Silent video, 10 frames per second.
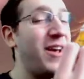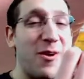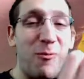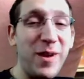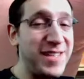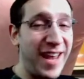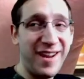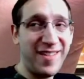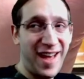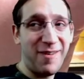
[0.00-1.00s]
We
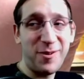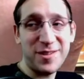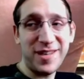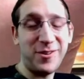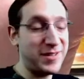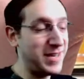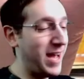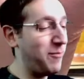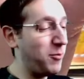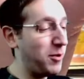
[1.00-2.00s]
take that every single
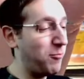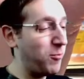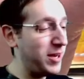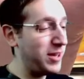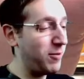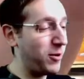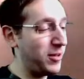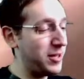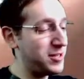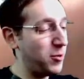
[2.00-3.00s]
time. We really,
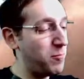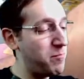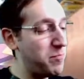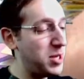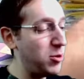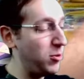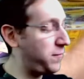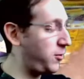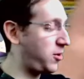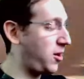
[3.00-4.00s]
really do.
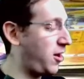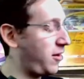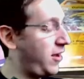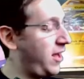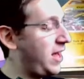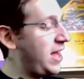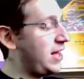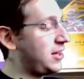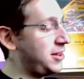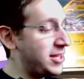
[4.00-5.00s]
Beautiful card.
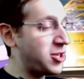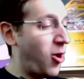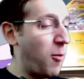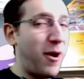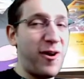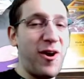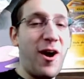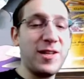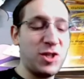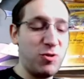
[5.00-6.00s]
Let's hope our
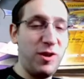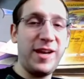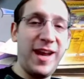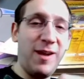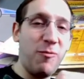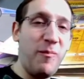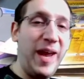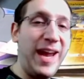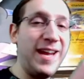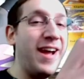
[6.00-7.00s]
hot streak can
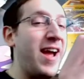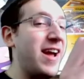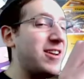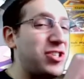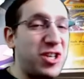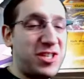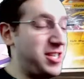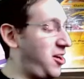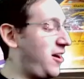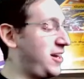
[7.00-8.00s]
remain just
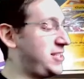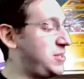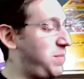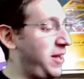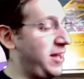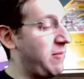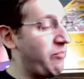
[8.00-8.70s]
as hot as it's been.